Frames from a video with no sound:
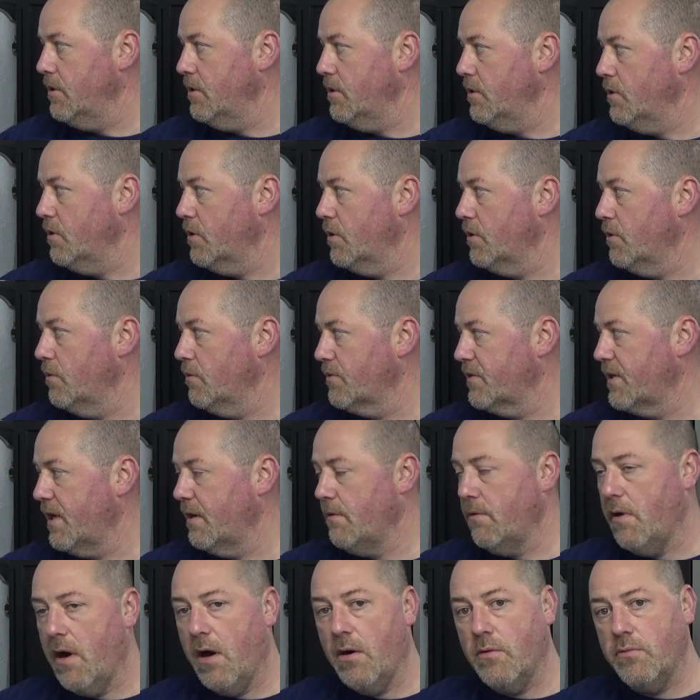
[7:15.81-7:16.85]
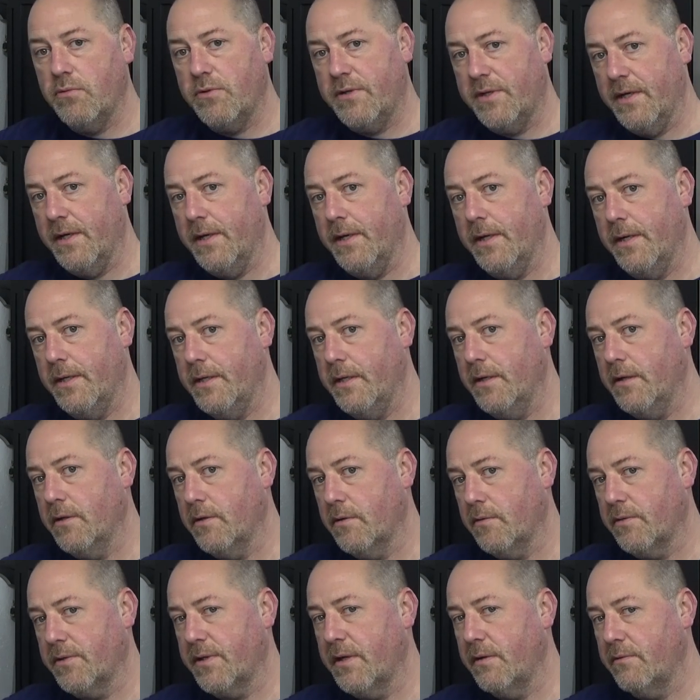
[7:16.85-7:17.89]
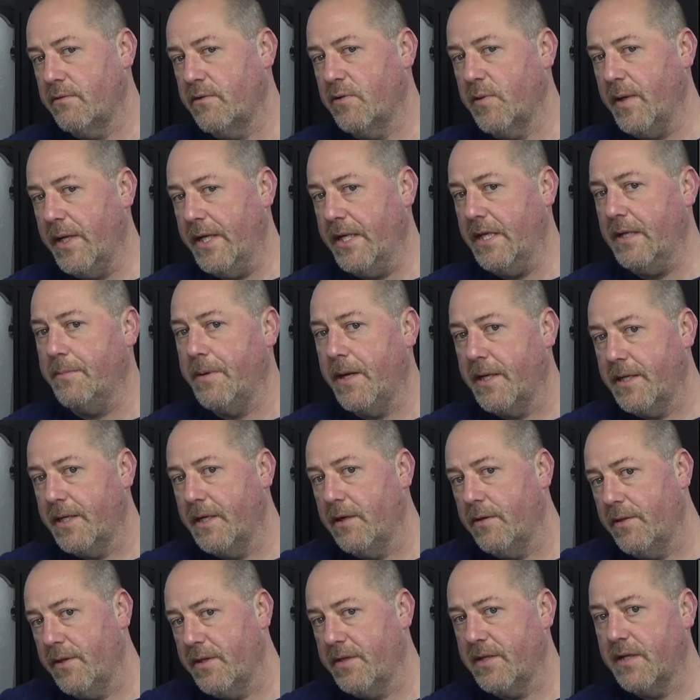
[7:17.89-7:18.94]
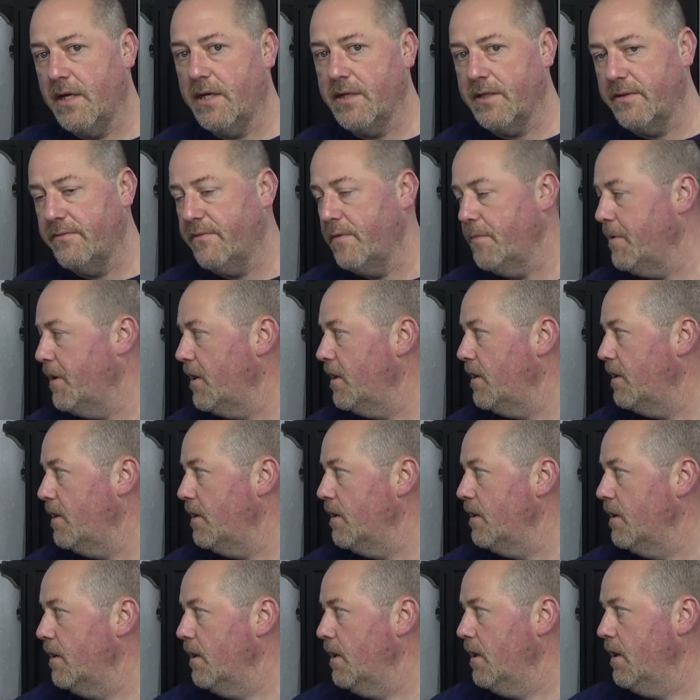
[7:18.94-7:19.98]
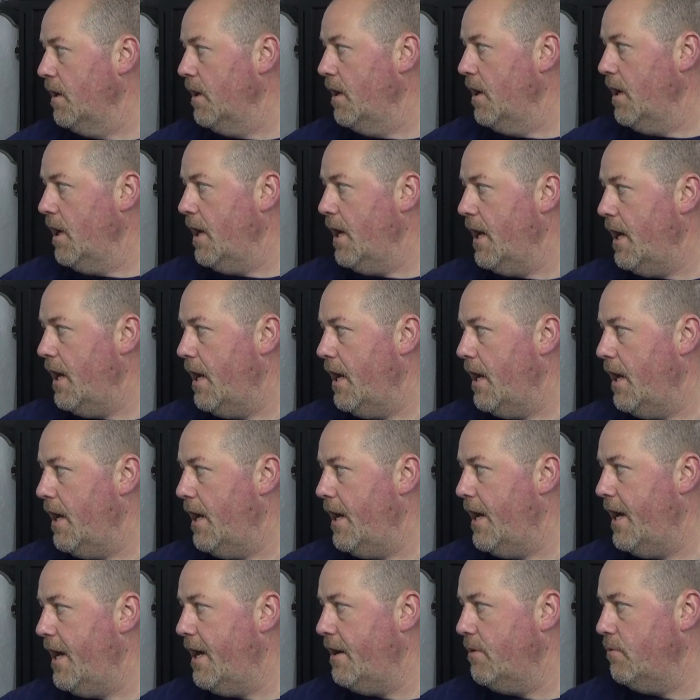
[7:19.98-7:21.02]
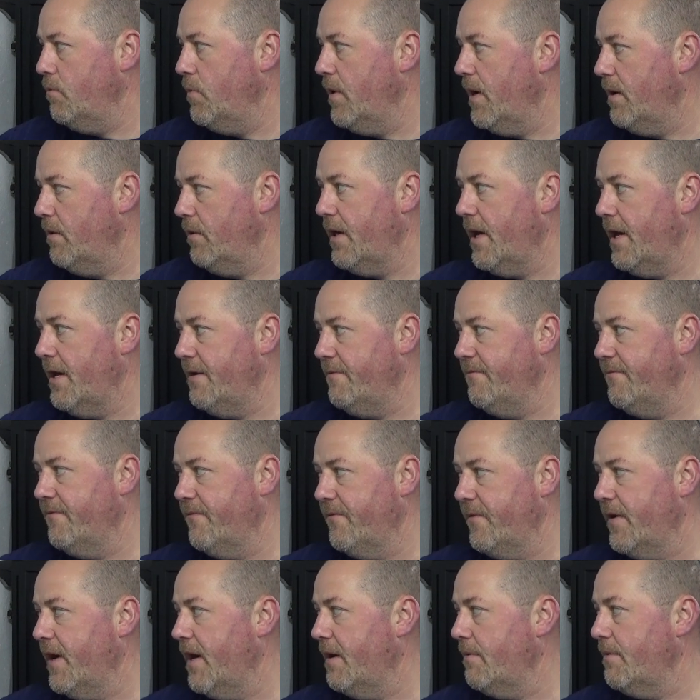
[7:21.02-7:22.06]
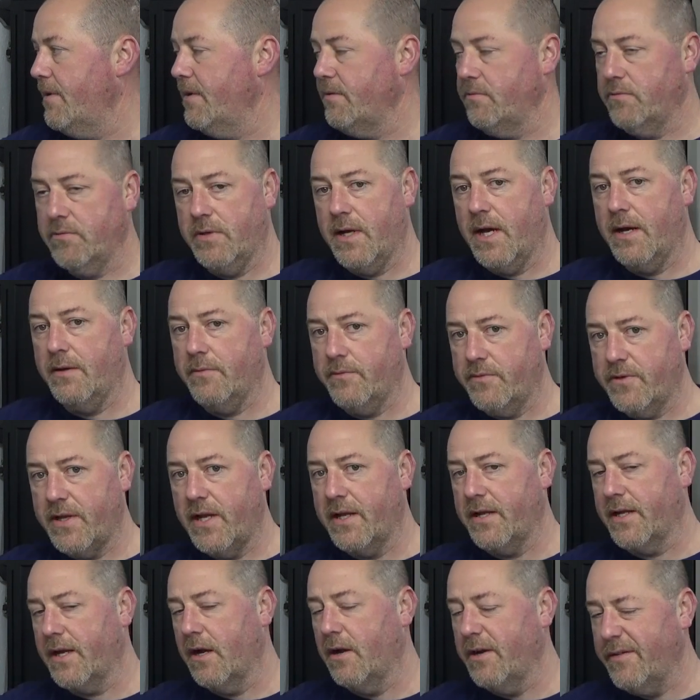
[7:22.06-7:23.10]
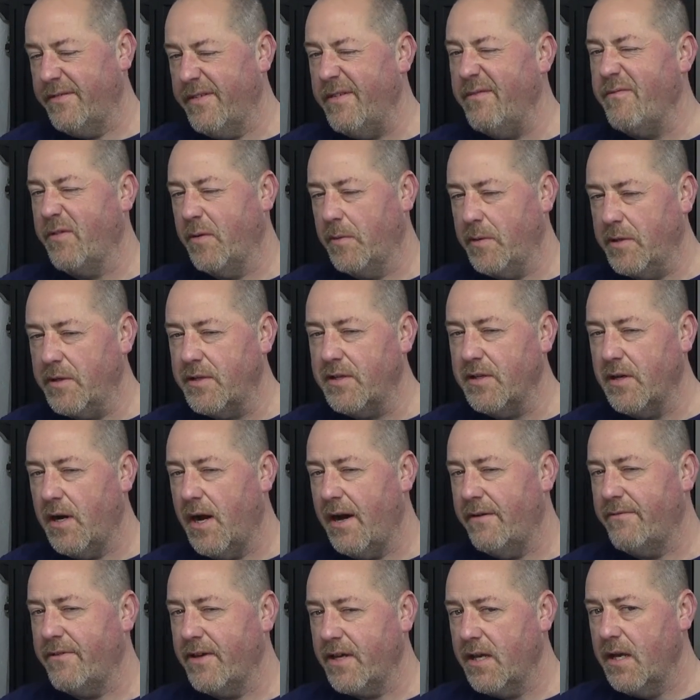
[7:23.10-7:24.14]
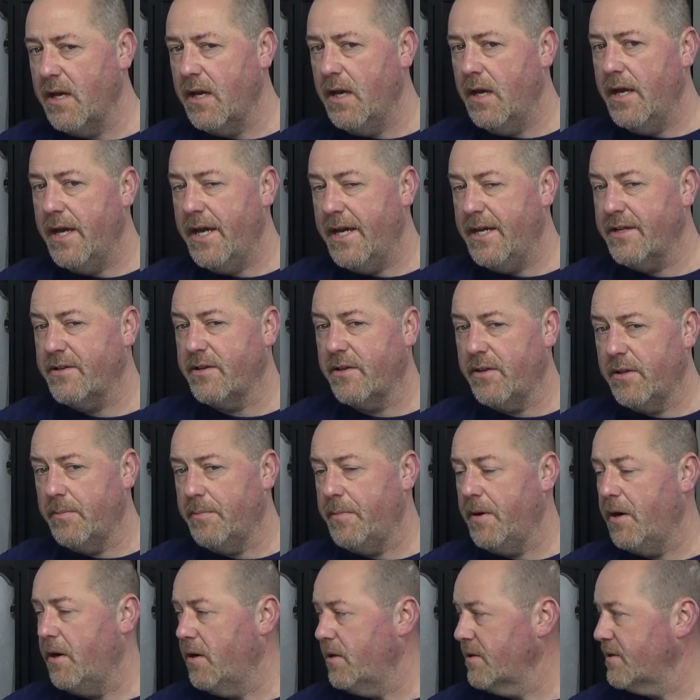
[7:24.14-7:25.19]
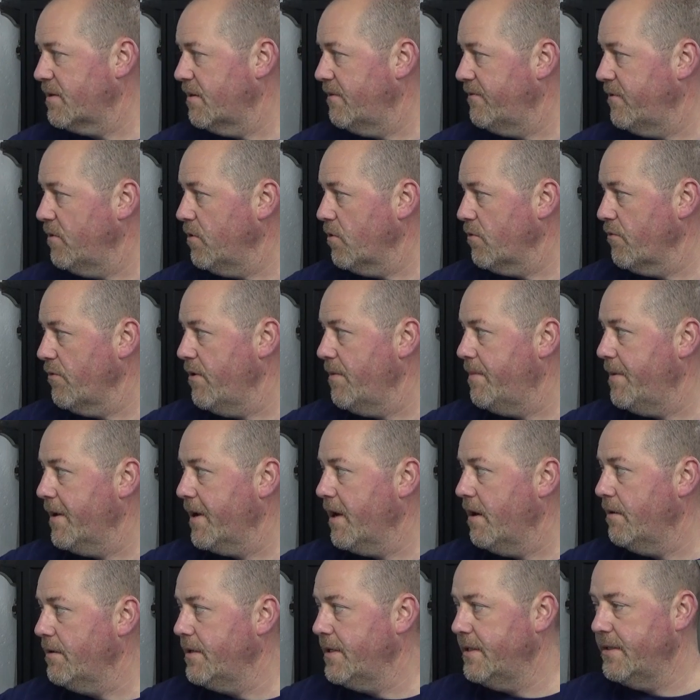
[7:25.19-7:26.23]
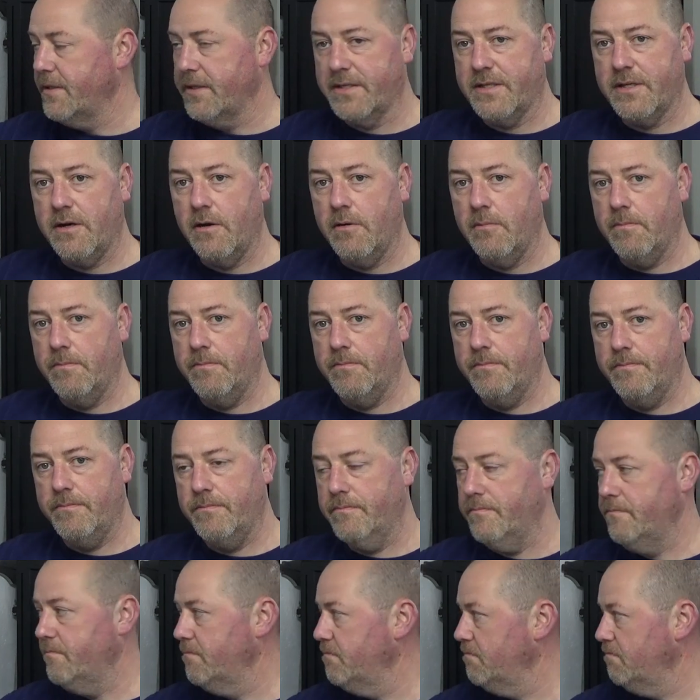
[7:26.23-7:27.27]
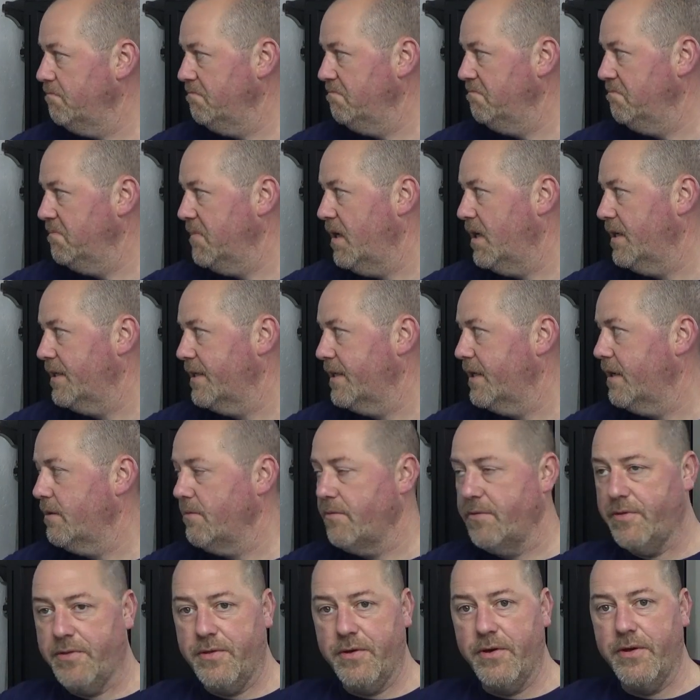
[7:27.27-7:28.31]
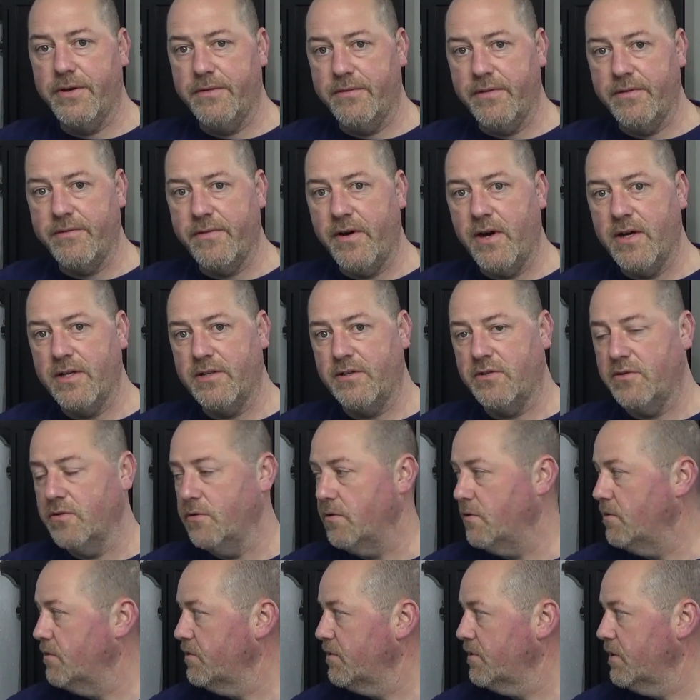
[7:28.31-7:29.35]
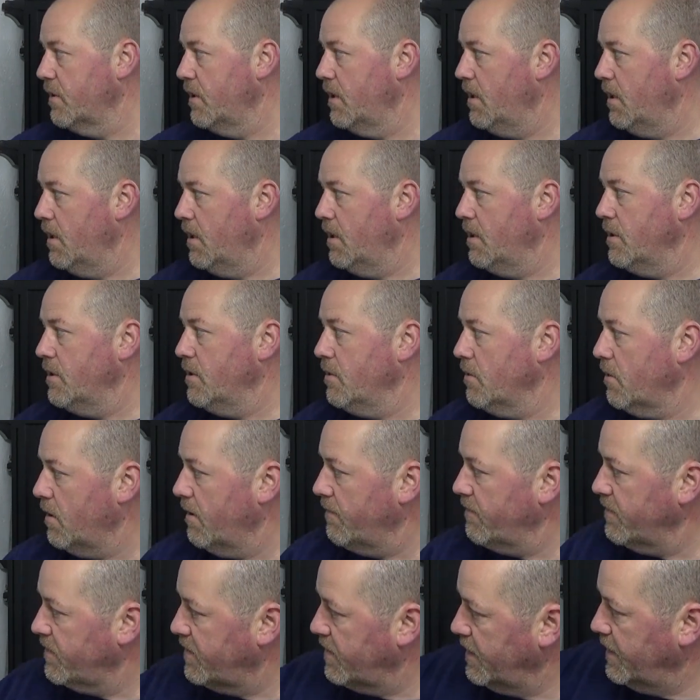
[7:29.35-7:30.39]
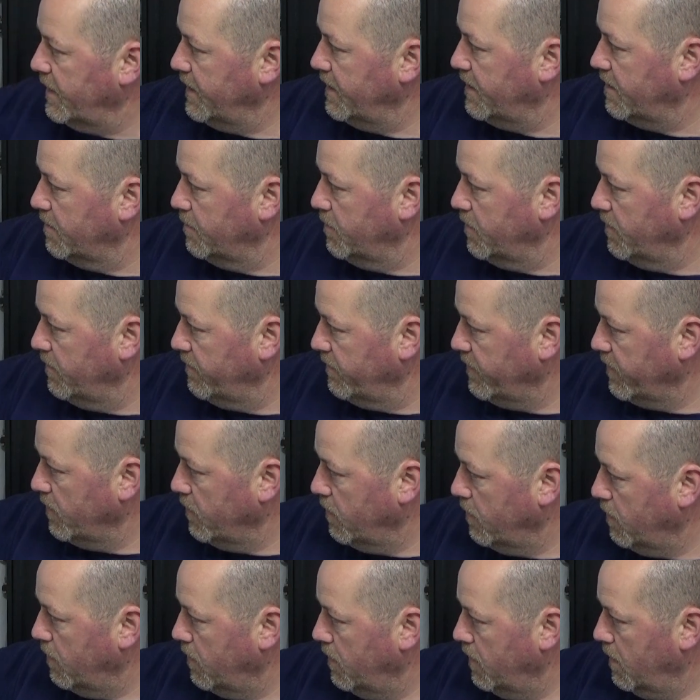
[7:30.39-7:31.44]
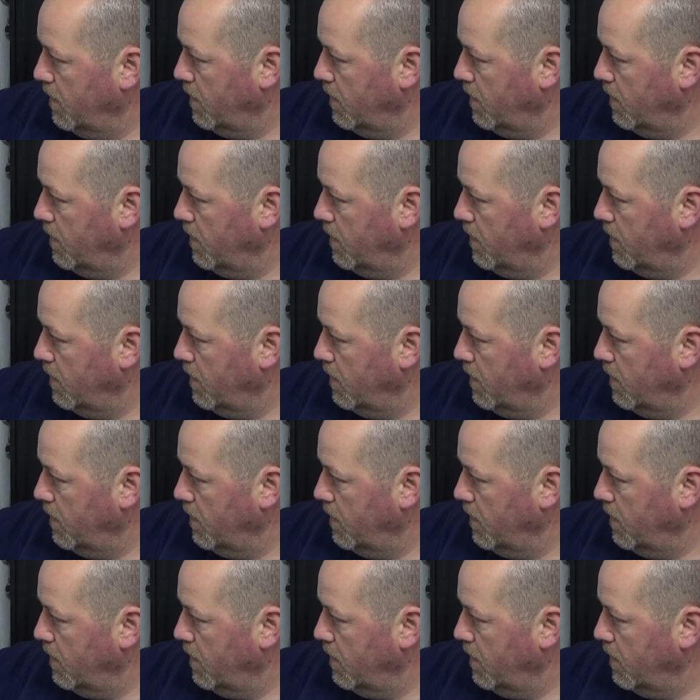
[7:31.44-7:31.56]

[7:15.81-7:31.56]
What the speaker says: you can also alter, you can also tweak, depending on the size of your part, how well that kind of influence you're having is on the part. So if you're gripping only in the top, I don't know, third of the vise jaws, you'll obviously need to move your